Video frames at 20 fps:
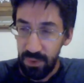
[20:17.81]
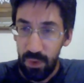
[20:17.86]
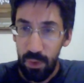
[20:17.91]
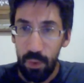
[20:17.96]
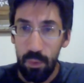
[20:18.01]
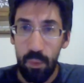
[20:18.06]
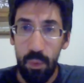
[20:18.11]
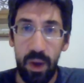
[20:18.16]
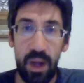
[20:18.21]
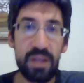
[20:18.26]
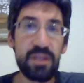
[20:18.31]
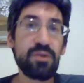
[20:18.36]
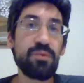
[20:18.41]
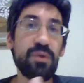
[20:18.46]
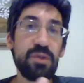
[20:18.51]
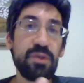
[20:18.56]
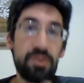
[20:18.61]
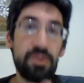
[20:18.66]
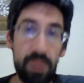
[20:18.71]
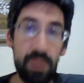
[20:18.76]
Why do we
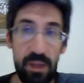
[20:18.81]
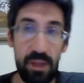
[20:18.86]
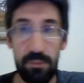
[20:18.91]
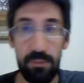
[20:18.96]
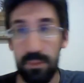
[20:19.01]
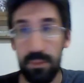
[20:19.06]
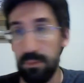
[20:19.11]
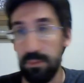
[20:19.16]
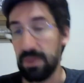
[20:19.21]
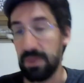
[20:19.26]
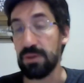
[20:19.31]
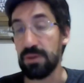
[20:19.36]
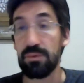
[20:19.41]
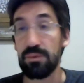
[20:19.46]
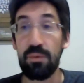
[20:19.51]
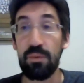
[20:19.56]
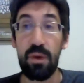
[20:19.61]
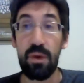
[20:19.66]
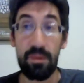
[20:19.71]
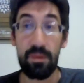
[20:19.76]
tweet? Because we
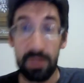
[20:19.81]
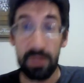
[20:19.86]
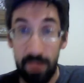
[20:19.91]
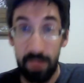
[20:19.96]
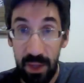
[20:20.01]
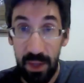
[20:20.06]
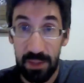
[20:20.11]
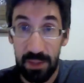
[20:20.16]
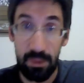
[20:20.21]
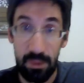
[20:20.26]
want a response, right?